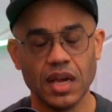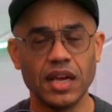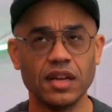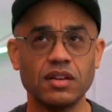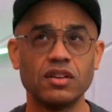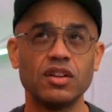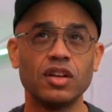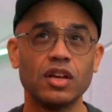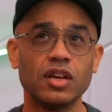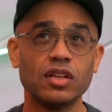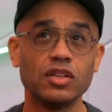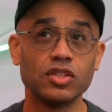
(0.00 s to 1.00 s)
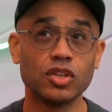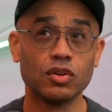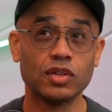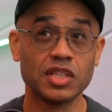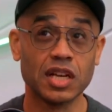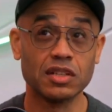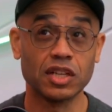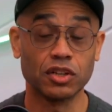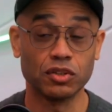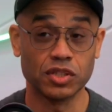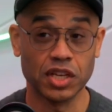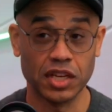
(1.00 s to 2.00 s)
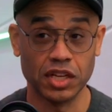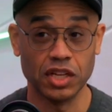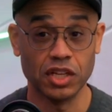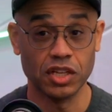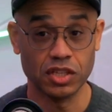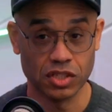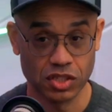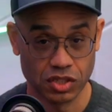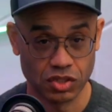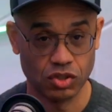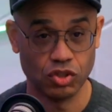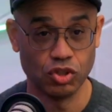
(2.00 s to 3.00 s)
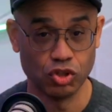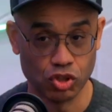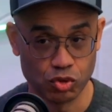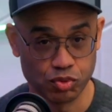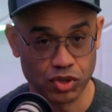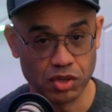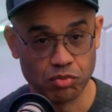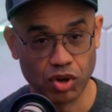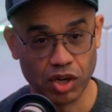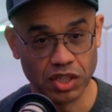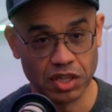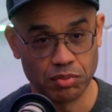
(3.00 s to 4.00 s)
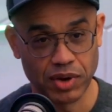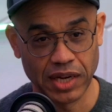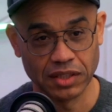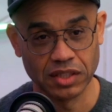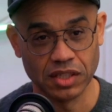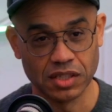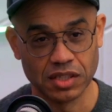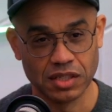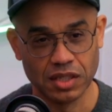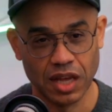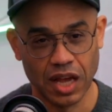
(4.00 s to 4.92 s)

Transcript: And so it sounds like you're saying it is used pretty broadly in practice,